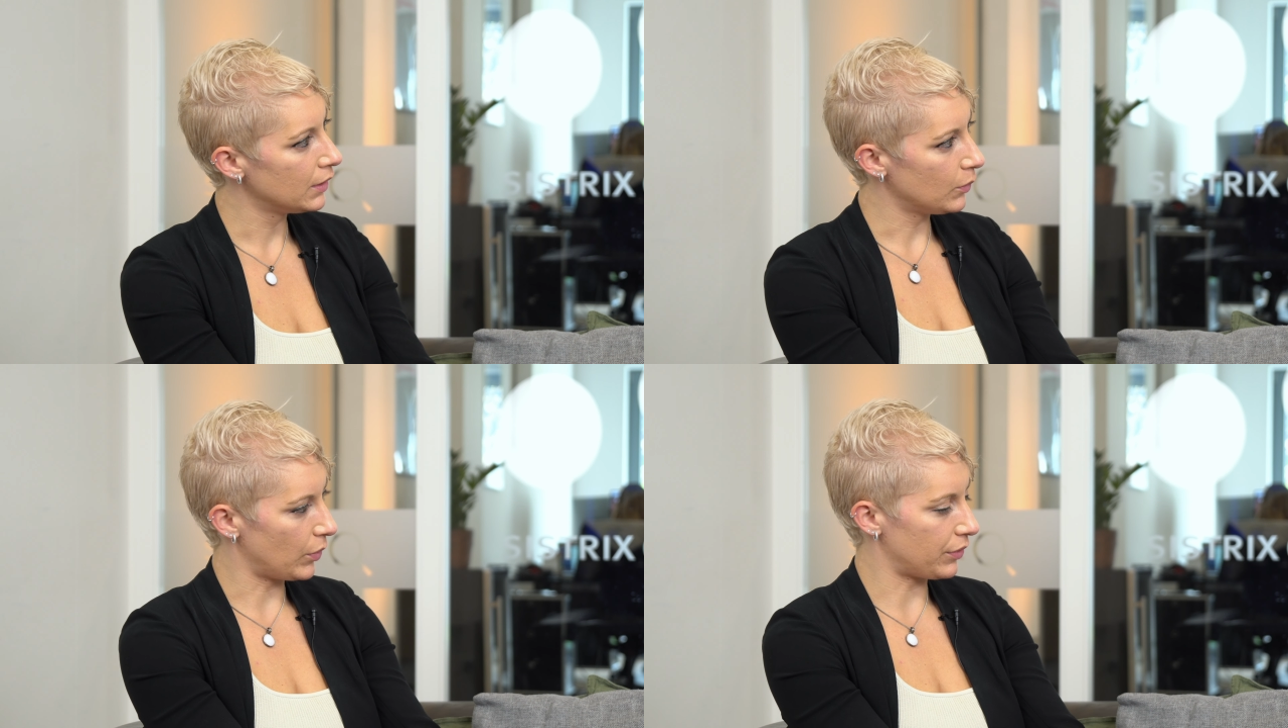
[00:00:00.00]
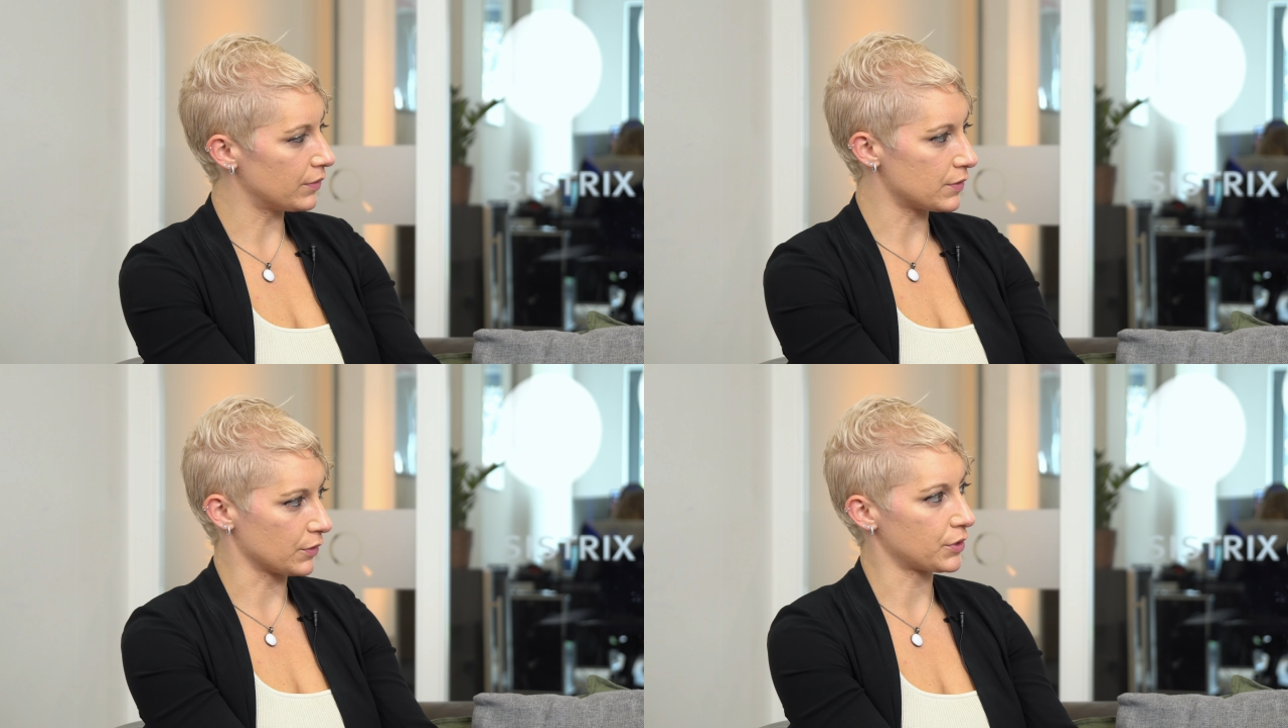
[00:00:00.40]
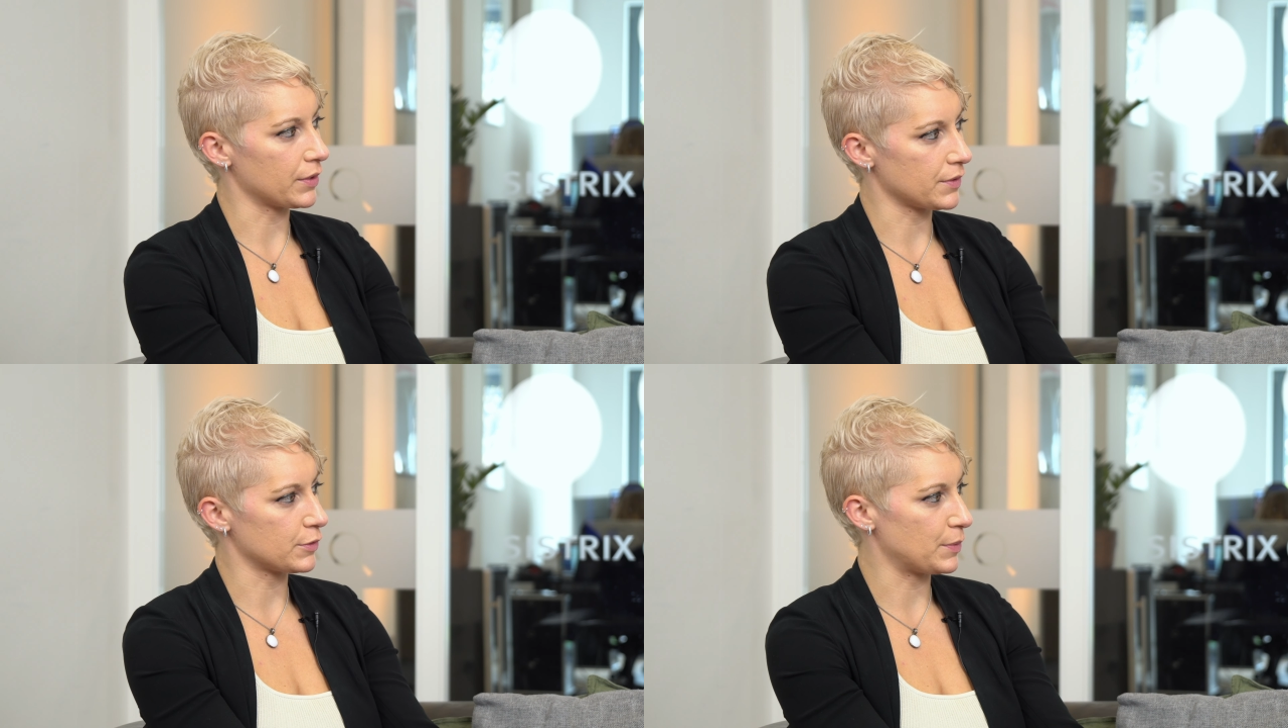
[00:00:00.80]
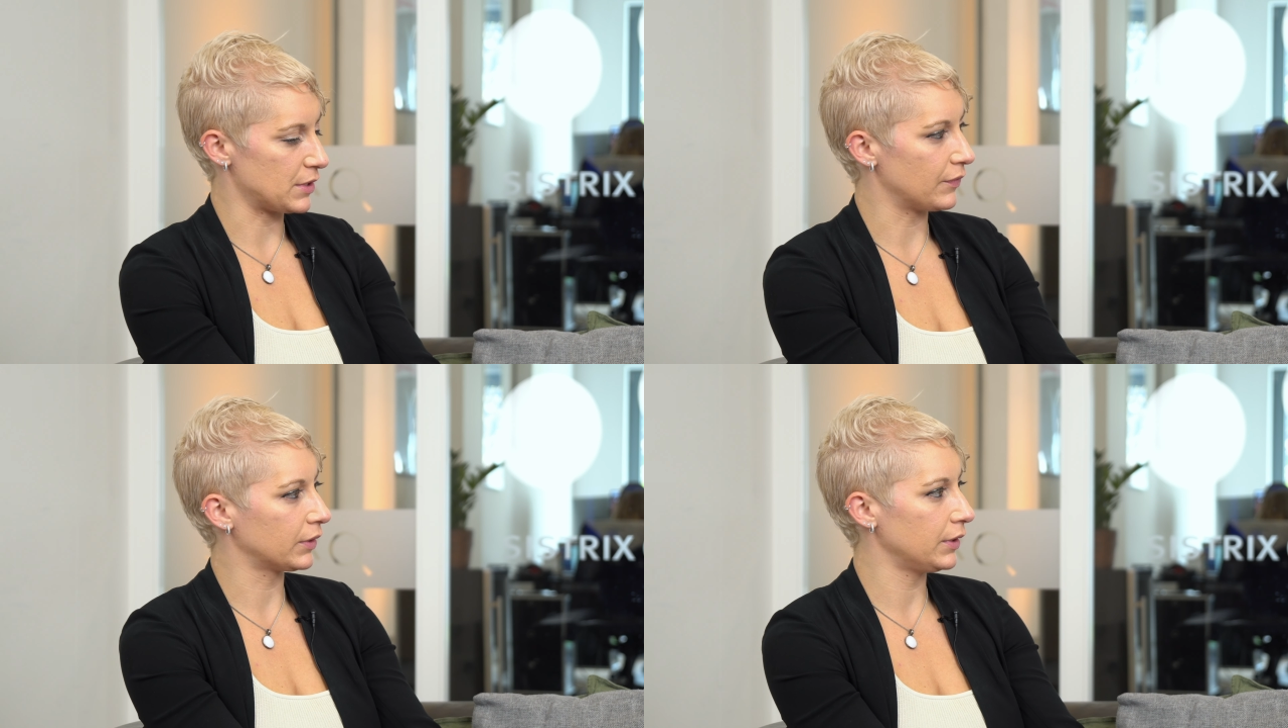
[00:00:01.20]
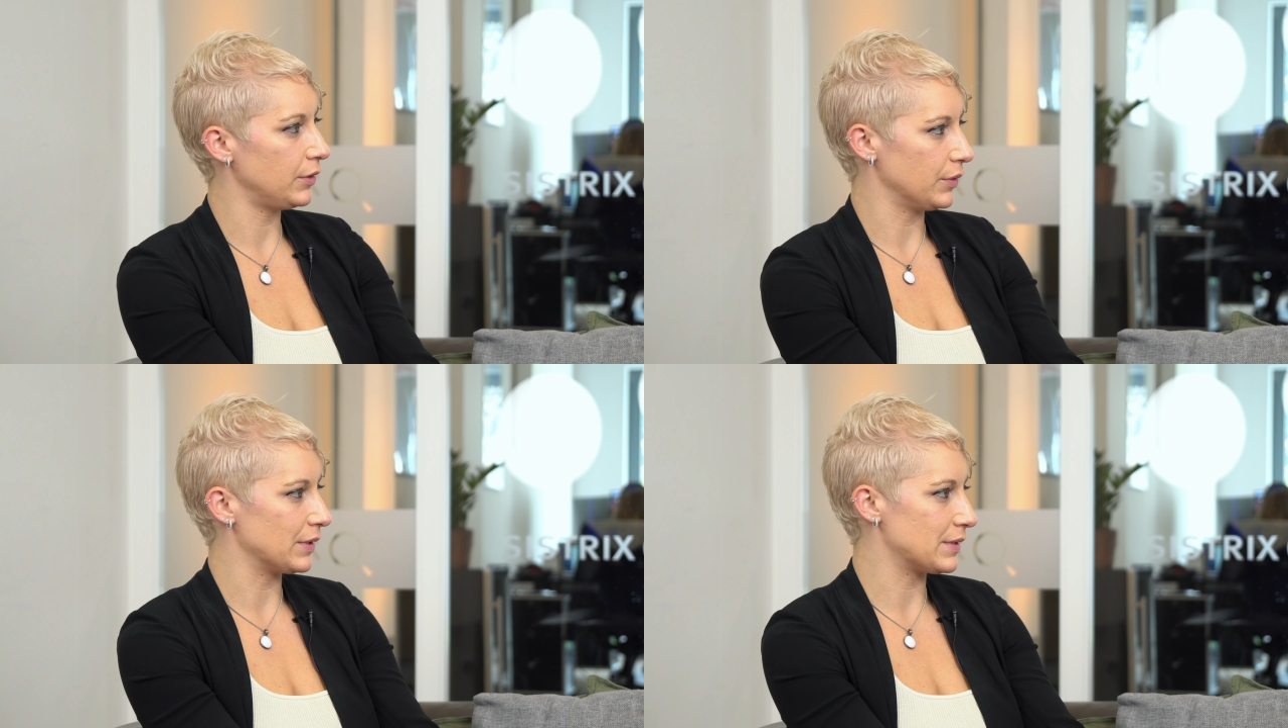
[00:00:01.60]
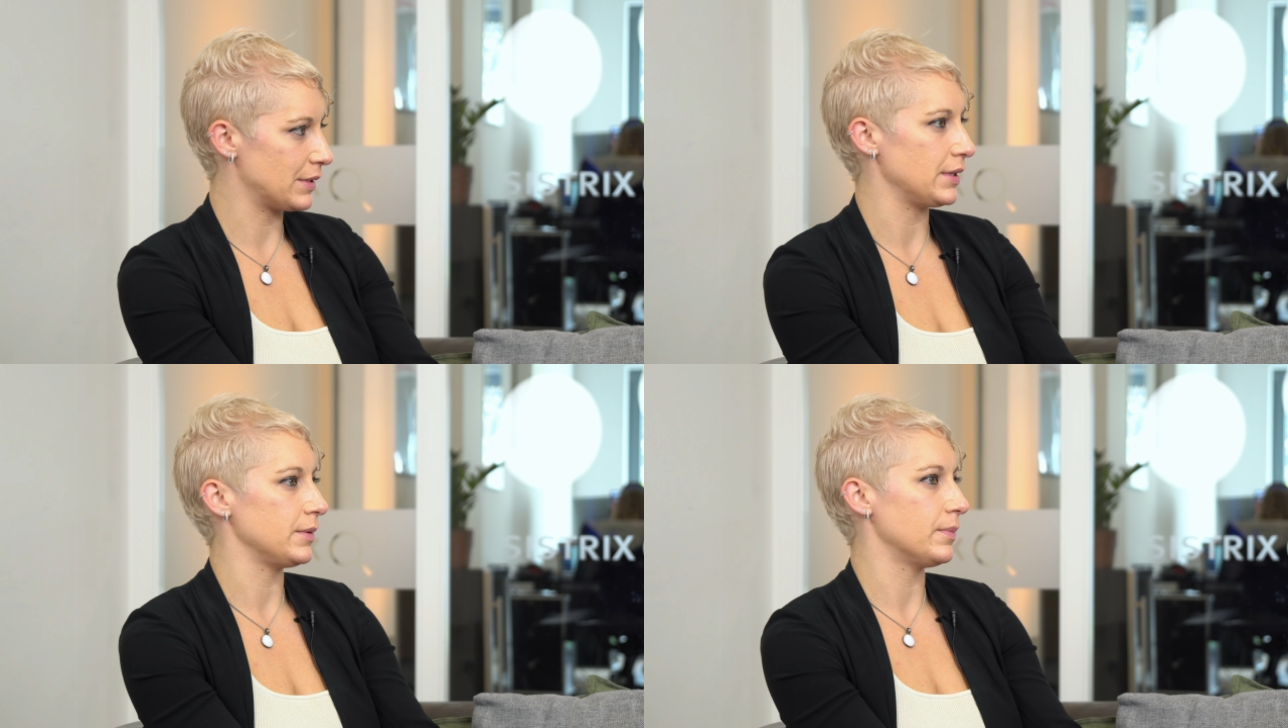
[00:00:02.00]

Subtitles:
Within Search Console specifically, you can see